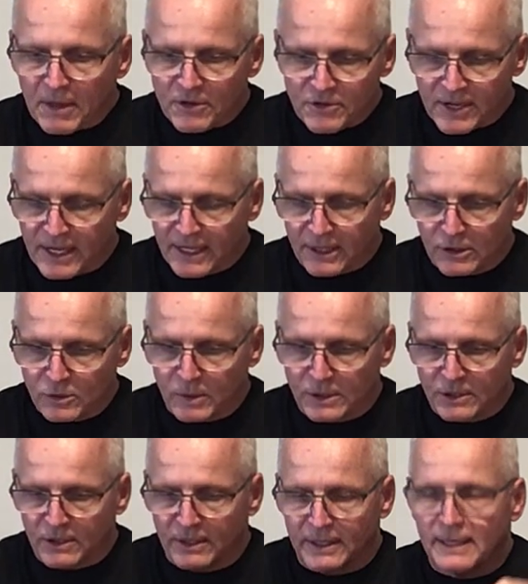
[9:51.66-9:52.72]
saying, here's
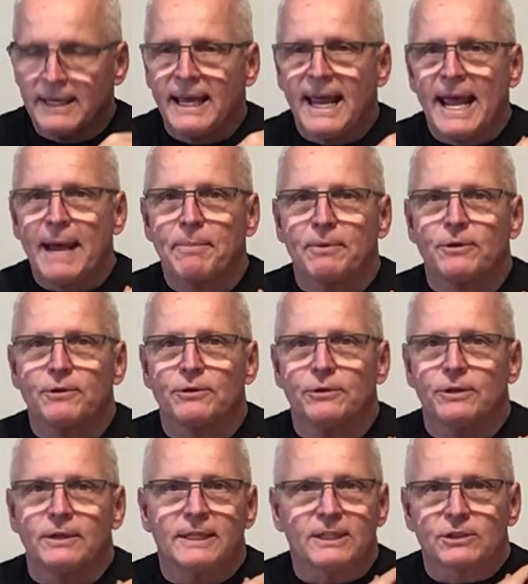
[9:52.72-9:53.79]
what's going to happen to
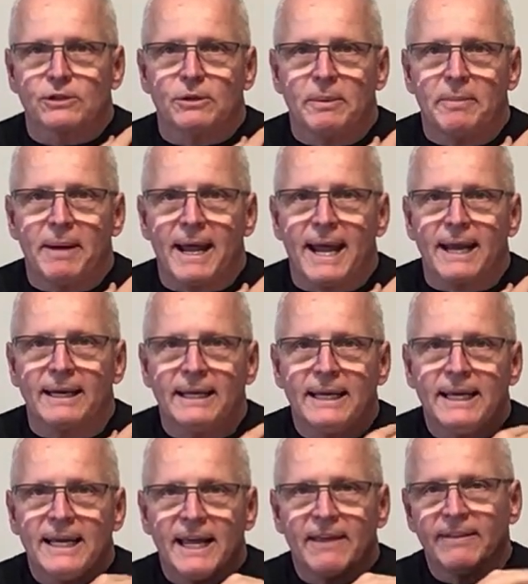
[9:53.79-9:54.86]
you. It's going to be bad.
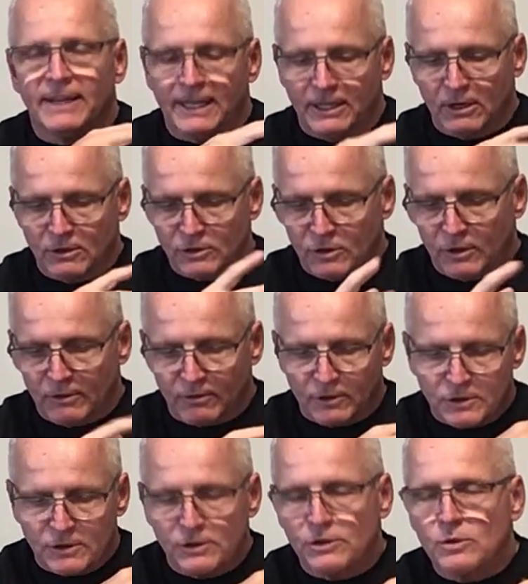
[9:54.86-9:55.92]
And then he goes on in
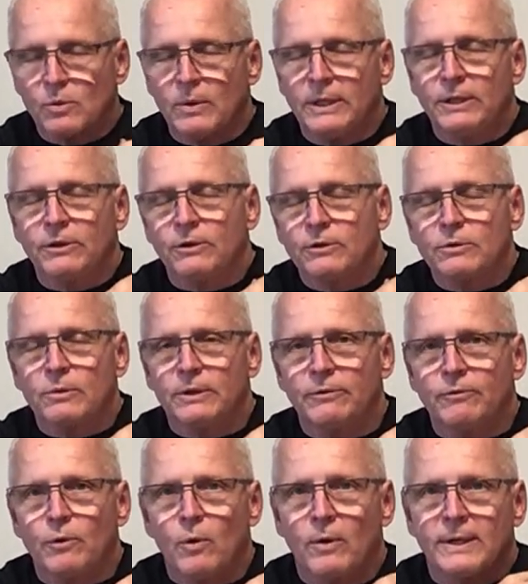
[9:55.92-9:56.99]
verses 20 through
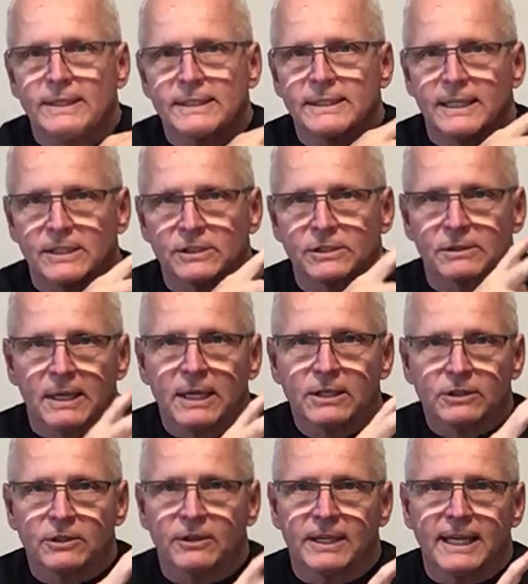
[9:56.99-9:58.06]
24, and he says
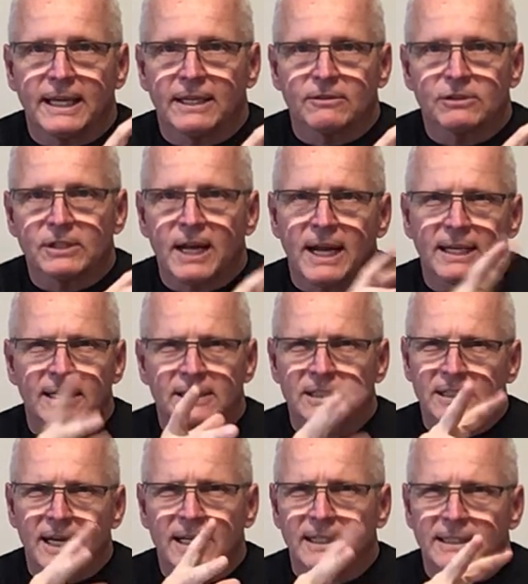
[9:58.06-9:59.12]
to the king of Sidon.
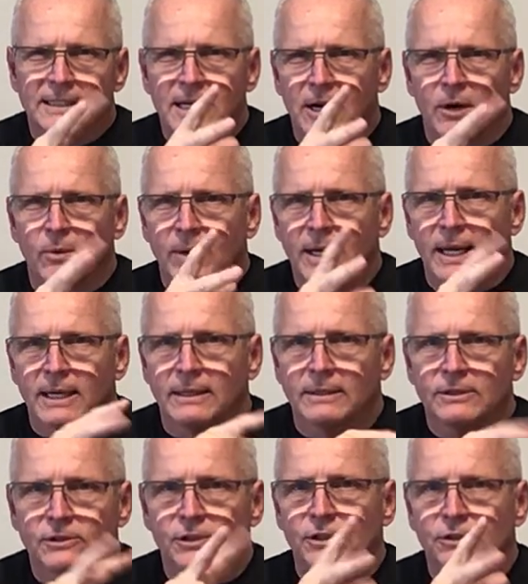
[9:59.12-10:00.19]
Sidon and Tyre were kind of
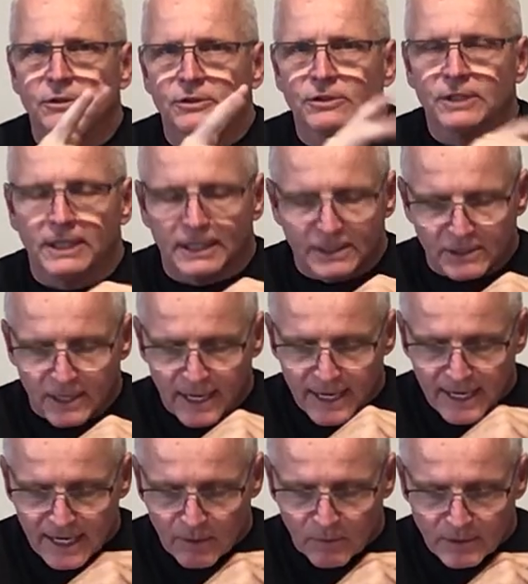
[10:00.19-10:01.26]
sister cities
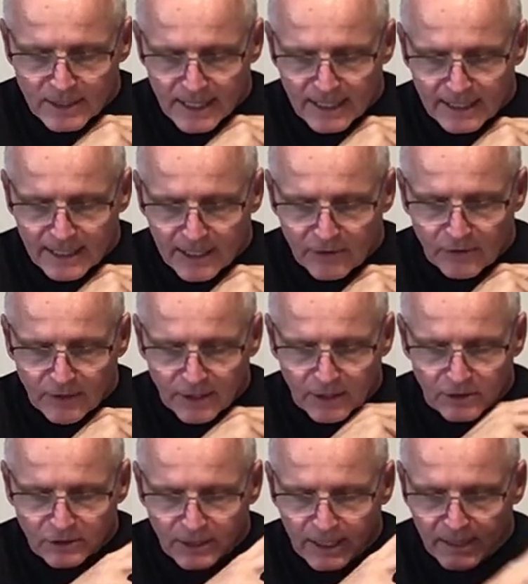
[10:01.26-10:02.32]
and were tied together. He
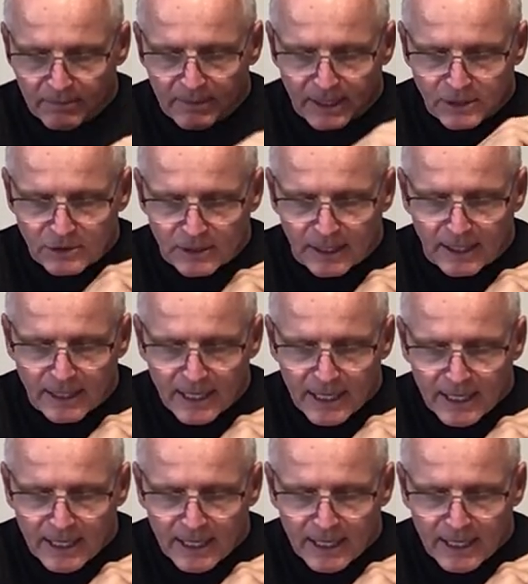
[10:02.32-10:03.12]
goes ahead and makes a